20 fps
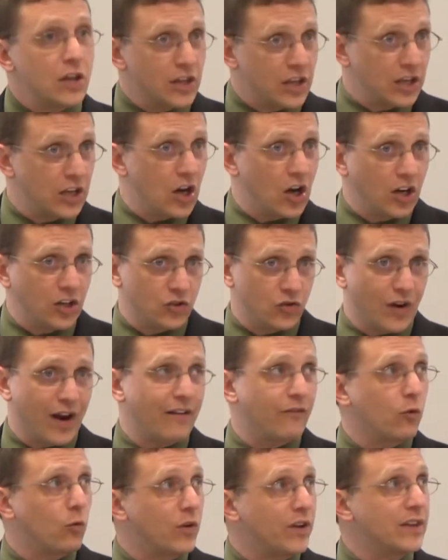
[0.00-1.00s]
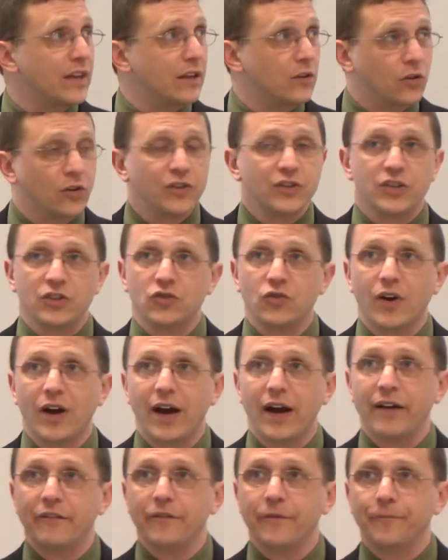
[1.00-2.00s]
the young driver when they learn to
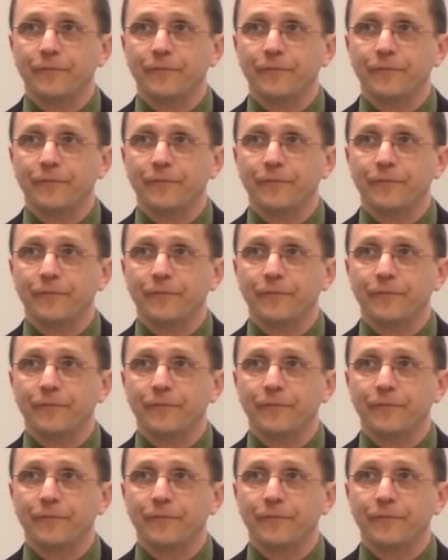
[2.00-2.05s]
drive.